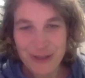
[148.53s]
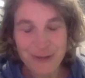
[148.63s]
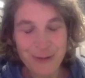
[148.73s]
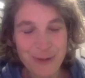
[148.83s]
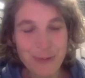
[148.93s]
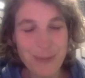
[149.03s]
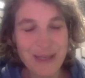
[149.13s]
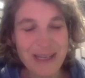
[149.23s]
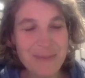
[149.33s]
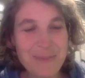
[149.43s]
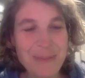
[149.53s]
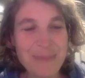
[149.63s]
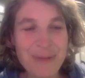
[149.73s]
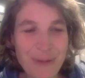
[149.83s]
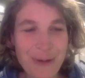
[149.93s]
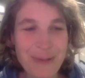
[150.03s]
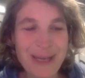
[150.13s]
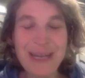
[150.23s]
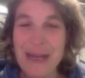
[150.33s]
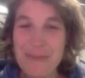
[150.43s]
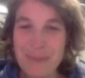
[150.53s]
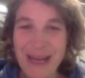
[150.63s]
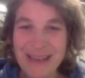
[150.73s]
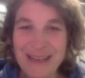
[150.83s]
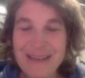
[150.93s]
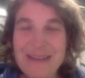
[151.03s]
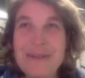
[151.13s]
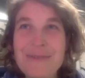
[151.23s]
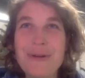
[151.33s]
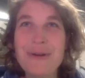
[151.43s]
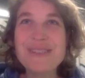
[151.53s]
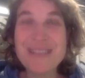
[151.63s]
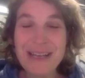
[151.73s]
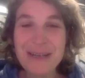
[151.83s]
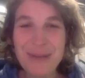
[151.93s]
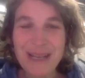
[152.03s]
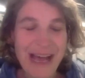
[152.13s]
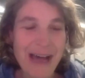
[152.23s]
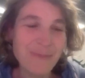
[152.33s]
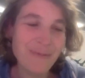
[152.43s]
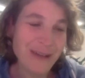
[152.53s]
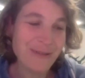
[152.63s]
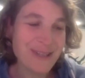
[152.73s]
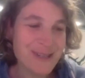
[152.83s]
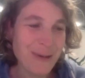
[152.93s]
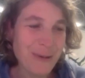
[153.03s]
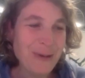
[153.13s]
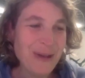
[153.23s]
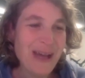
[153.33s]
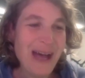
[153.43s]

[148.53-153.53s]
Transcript: into a new building but before when i came back for starting my lab five years ago,